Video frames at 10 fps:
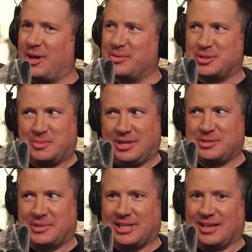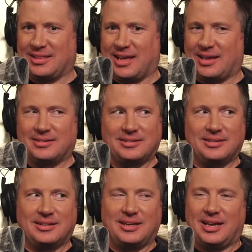you would speak to me like that.
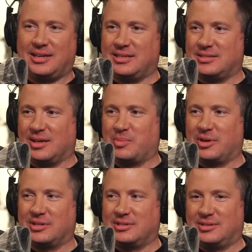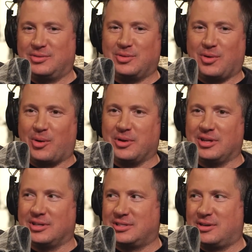And he's like, "But are we
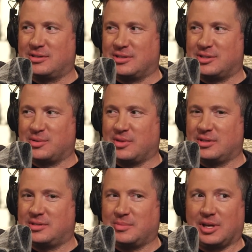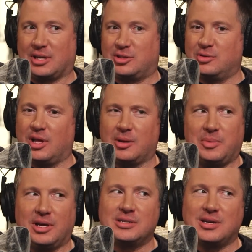going to seriously do this?" I'm like, "Do you like
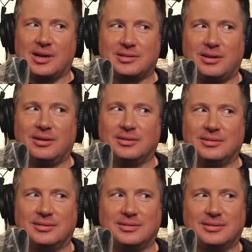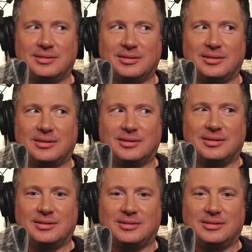being a doctor?"
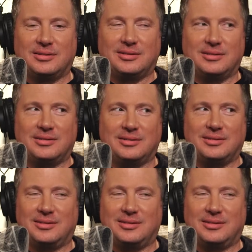and